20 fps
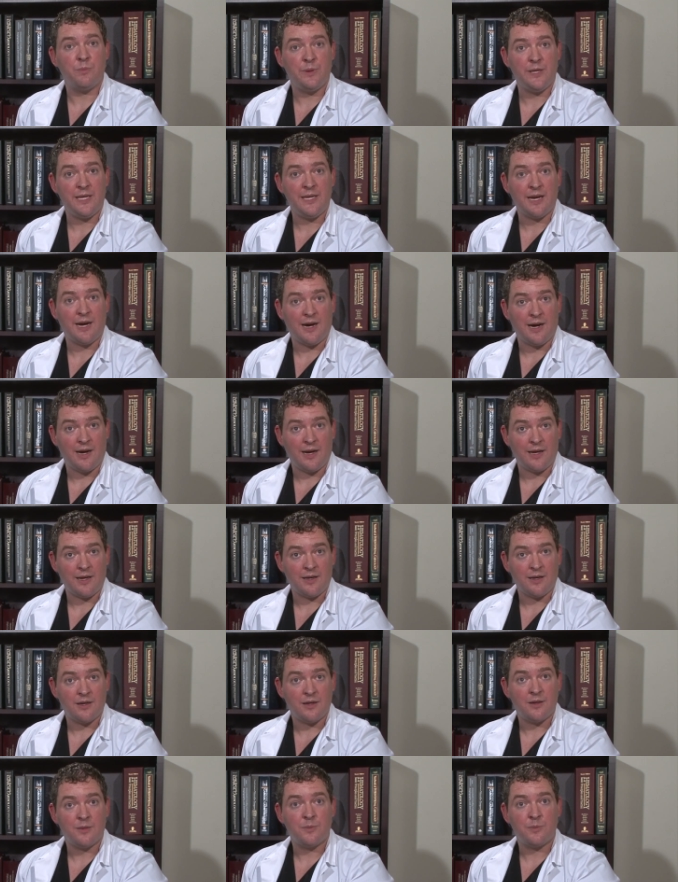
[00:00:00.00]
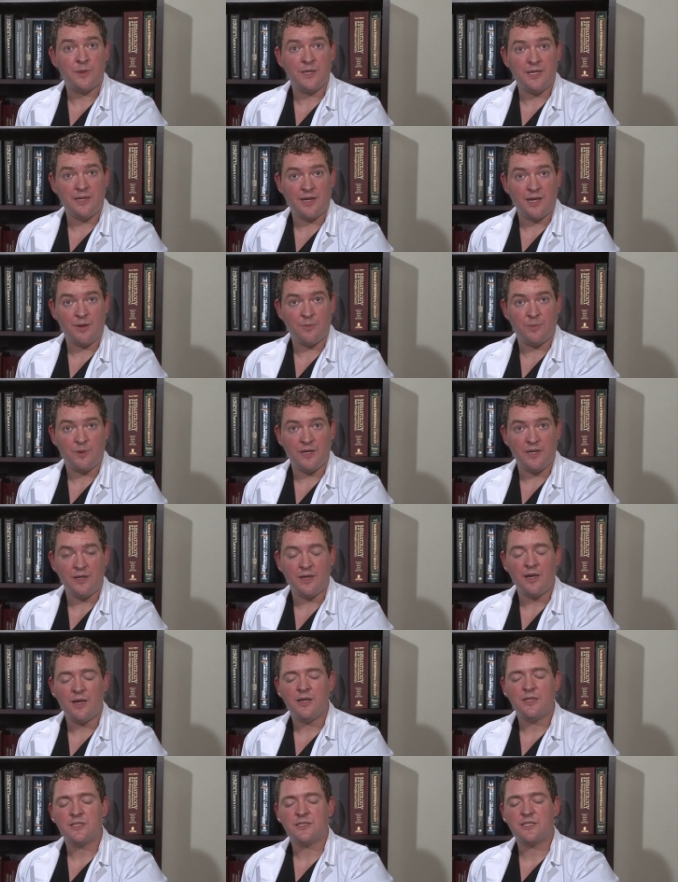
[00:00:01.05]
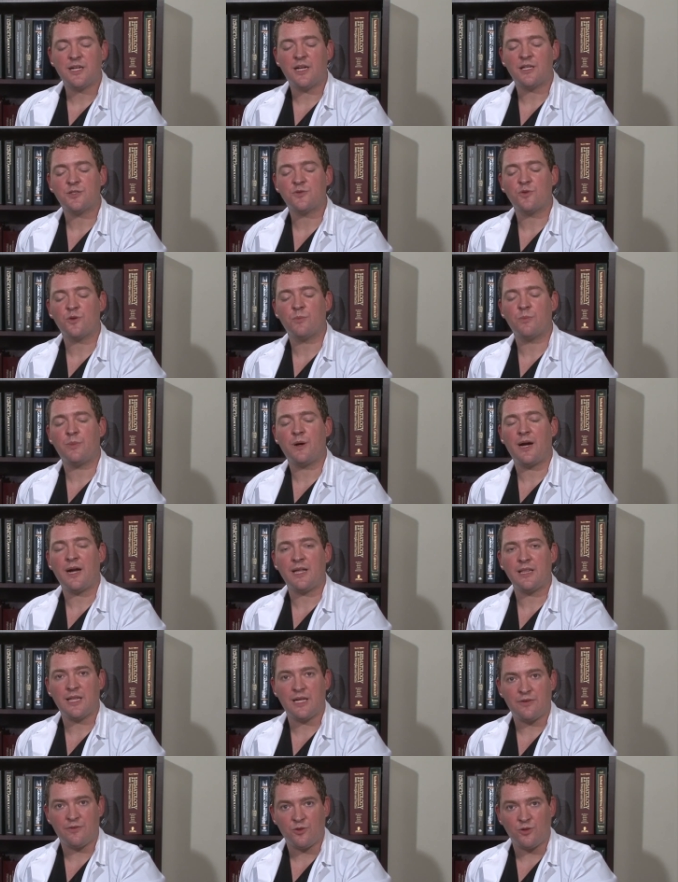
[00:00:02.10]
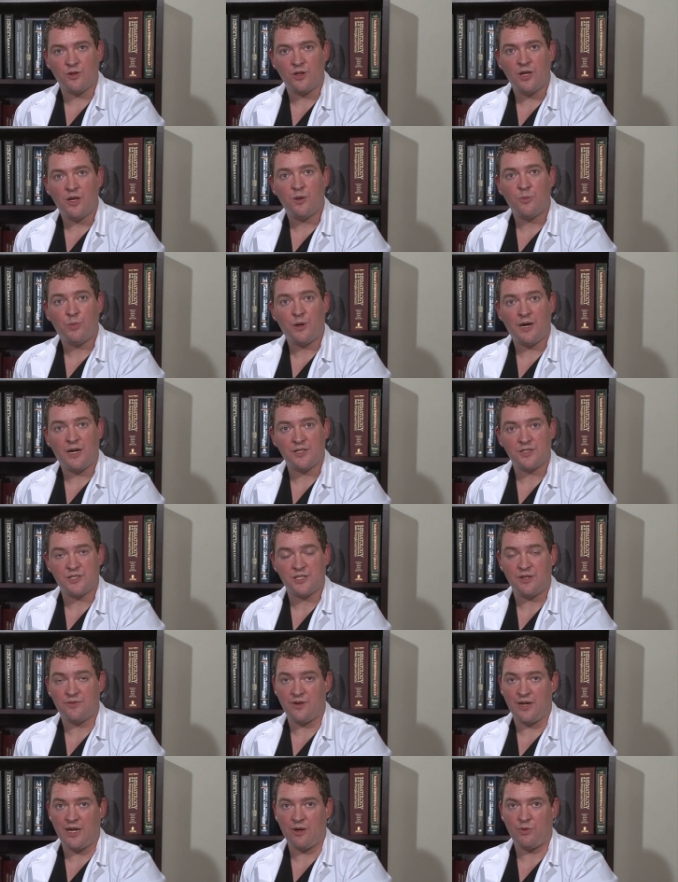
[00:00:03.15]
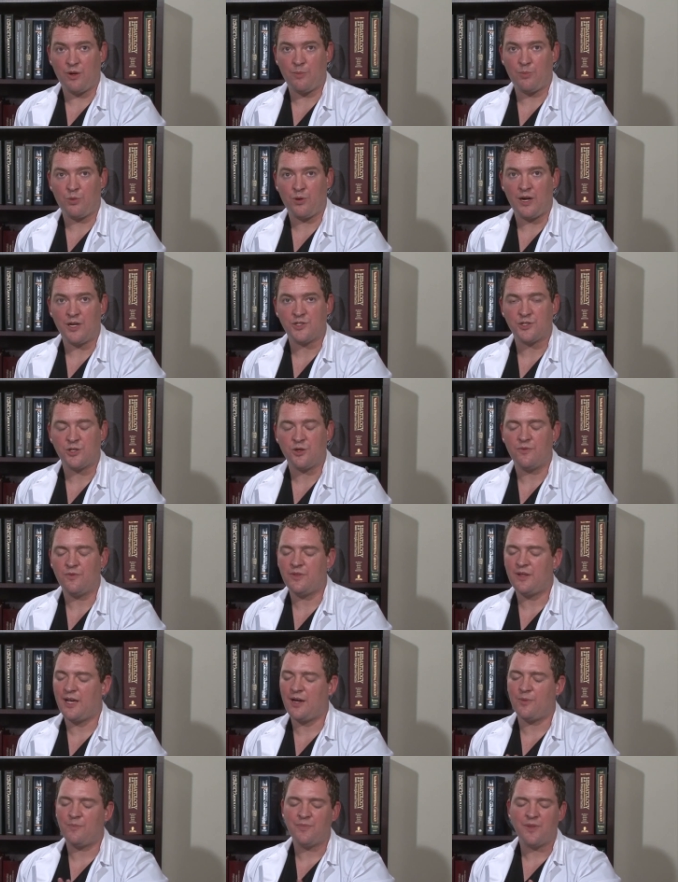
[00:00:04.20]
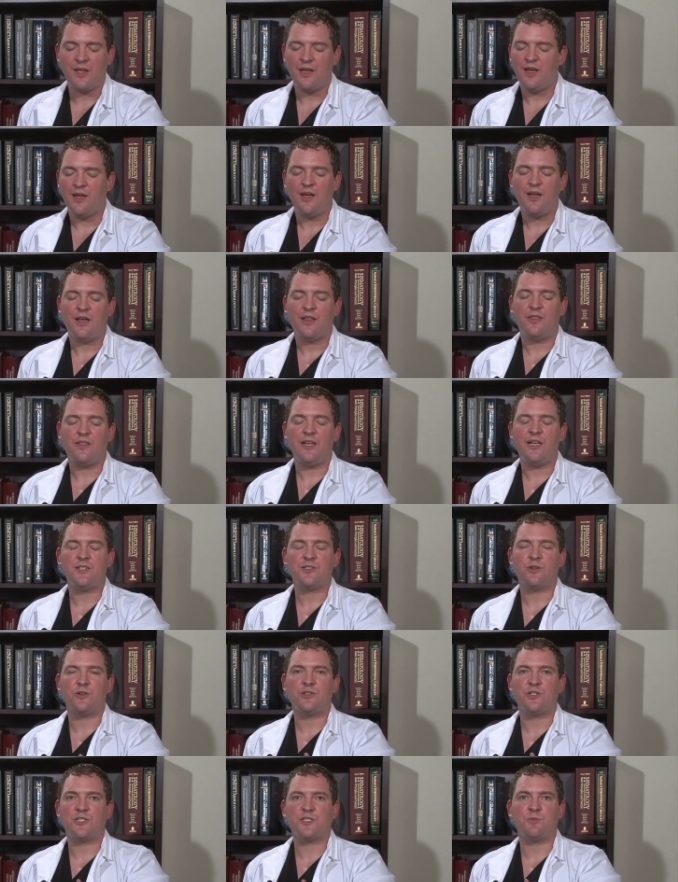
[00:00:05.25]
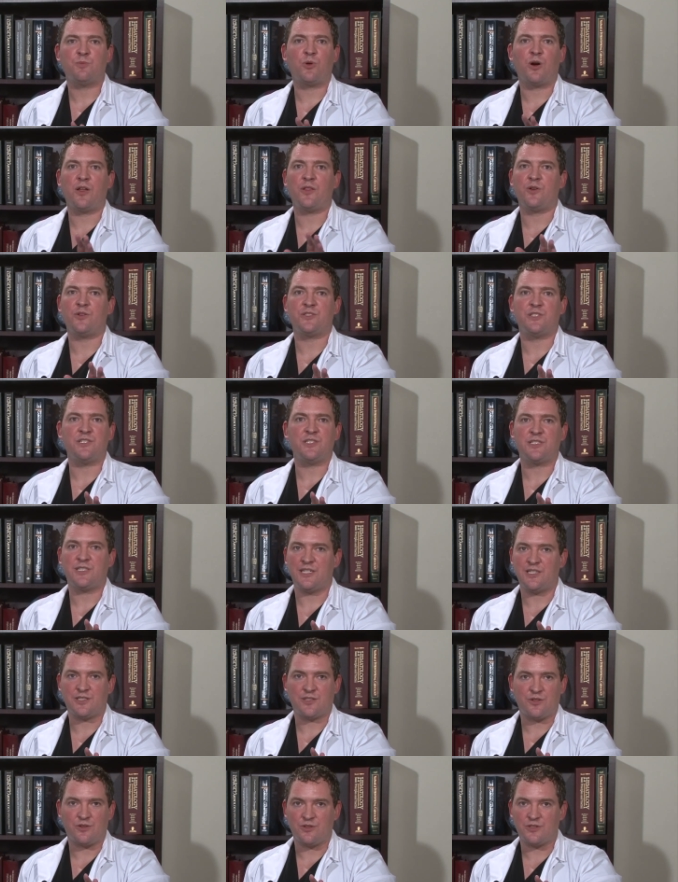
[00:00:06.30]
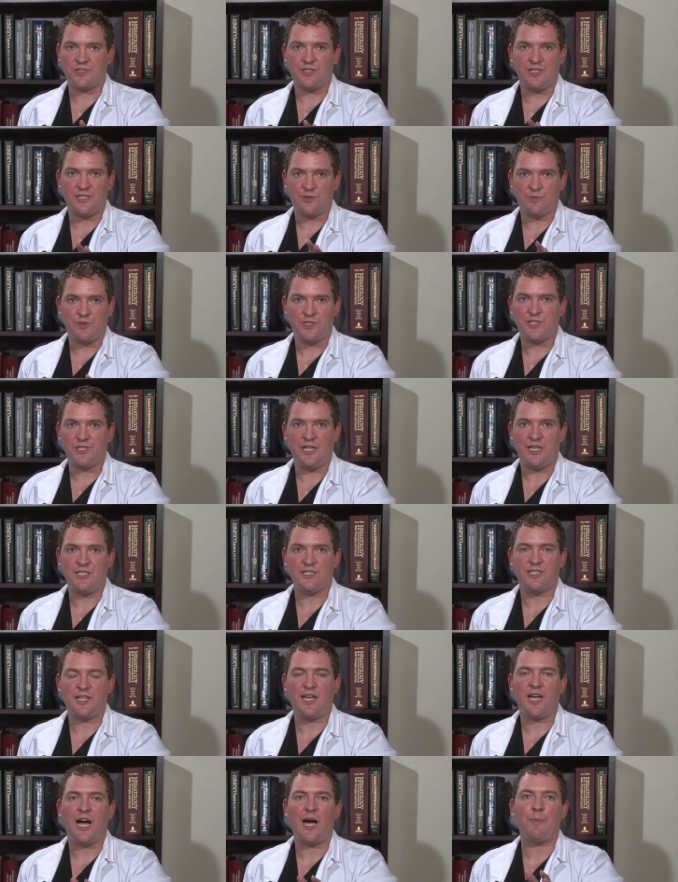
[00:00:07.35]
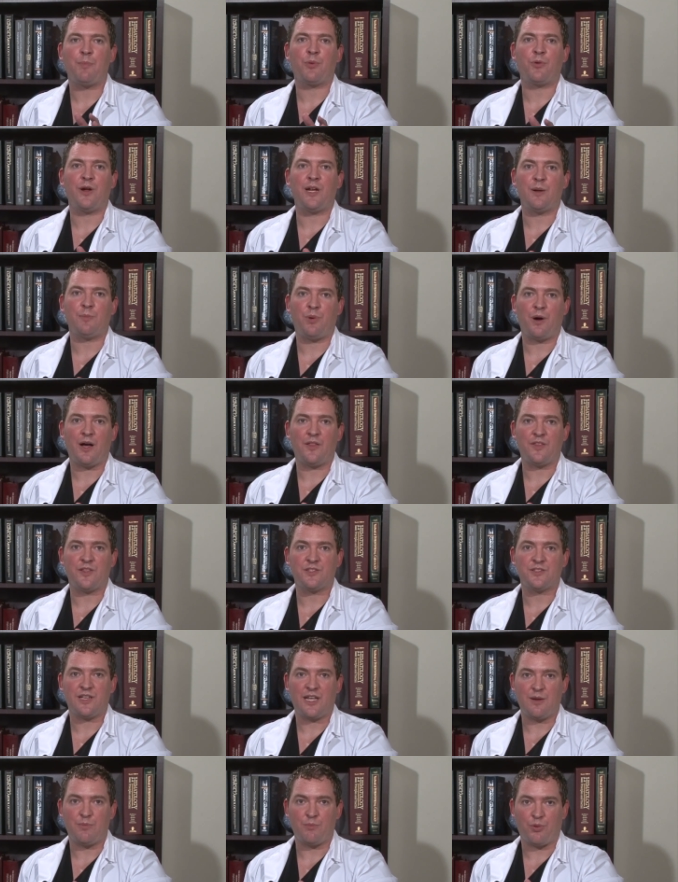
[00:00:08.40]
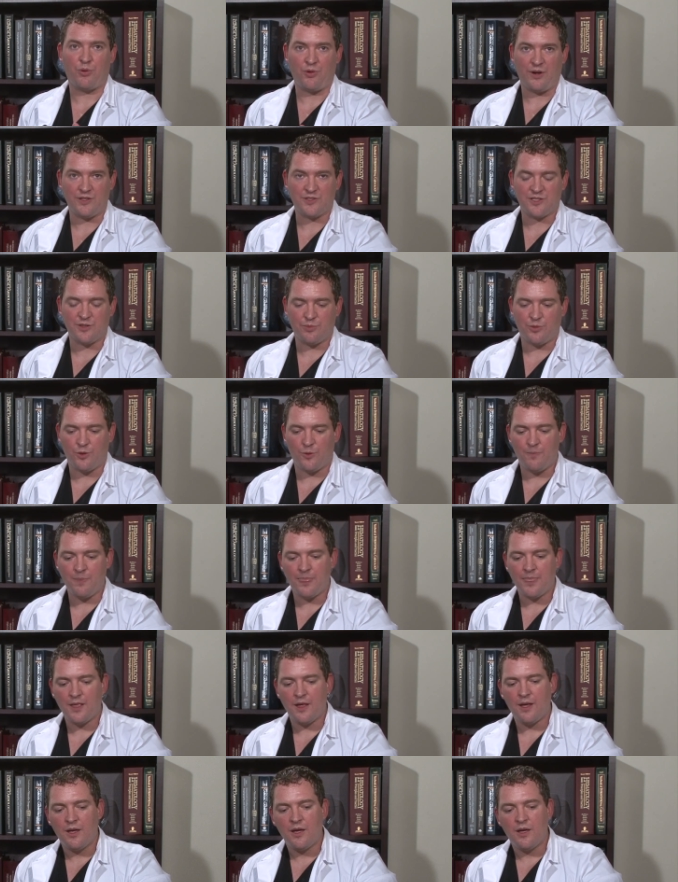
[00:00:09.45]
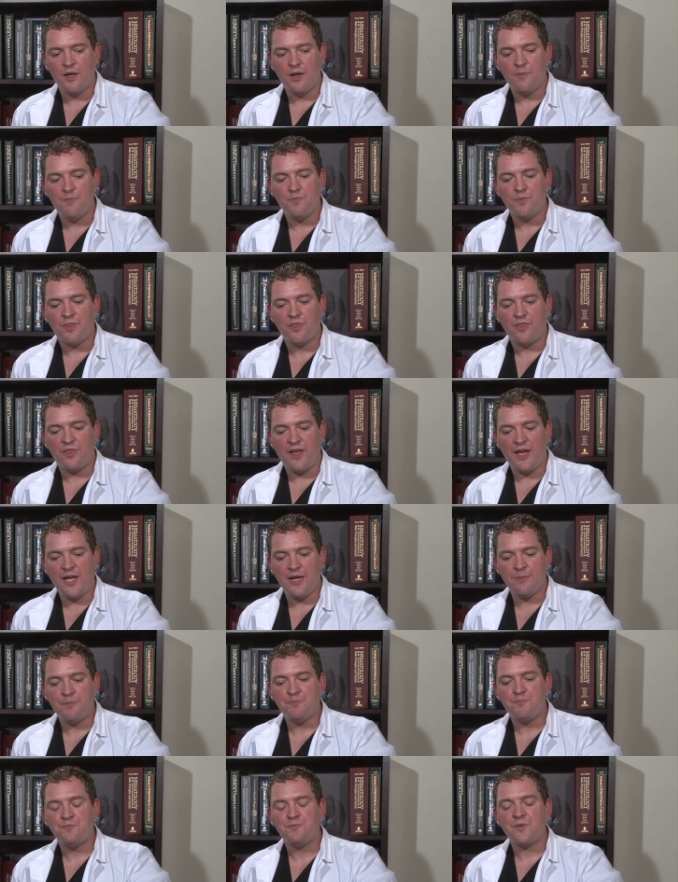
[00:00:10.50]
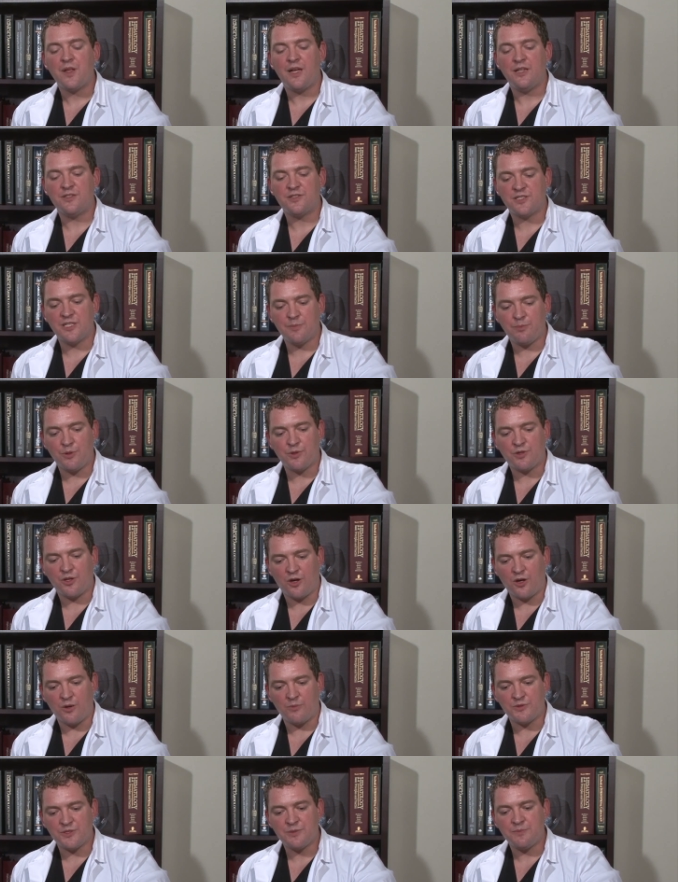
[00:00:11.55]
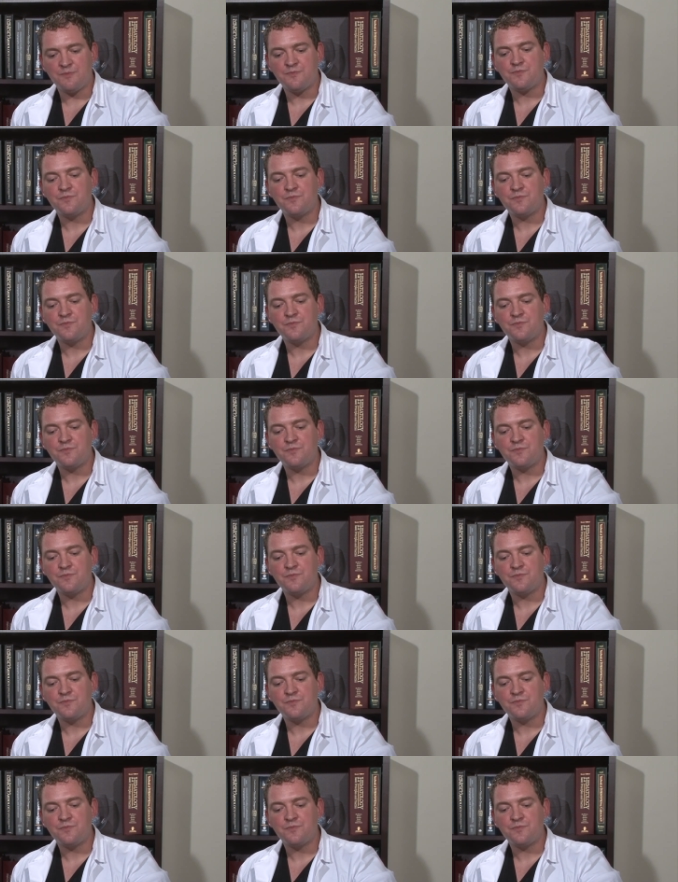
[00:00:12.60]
BiPAP, stands for Bilevel Positive Airway Pressure. Now, these are just brothers and sisters, these machines. They operate upon the same principle. They, in simple terms,